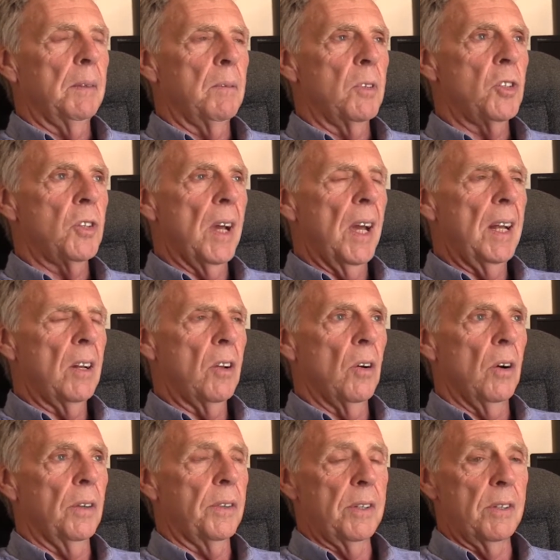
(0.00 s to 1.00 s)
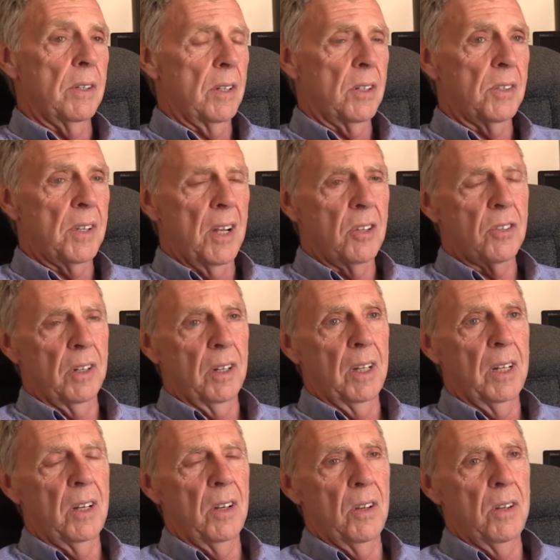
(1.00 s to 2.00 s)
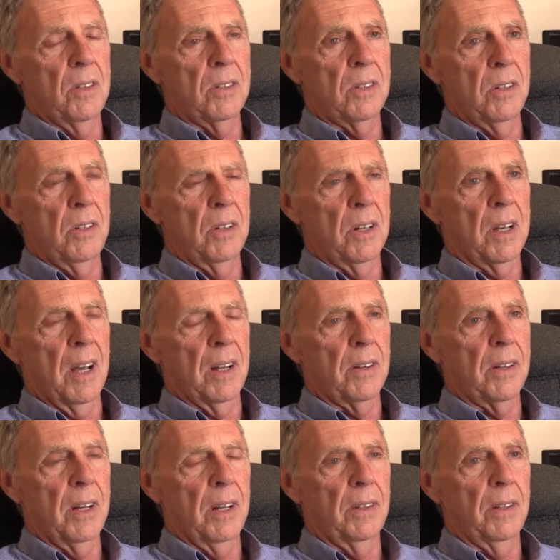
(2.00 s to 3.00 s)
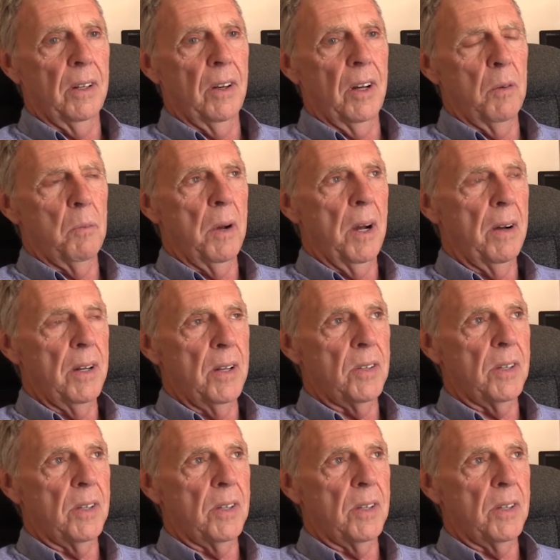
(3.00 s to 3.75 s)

Shade cloth is extensively used too to cut down the light barrier,